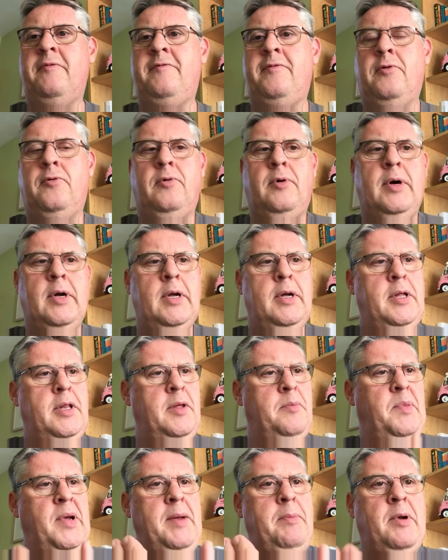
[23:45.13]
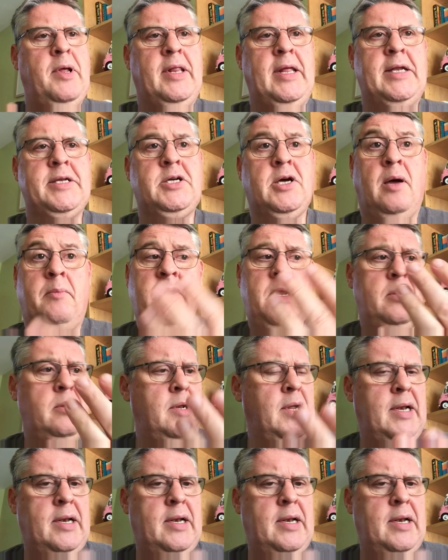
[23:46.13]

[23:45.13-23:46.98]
for the people at that time and,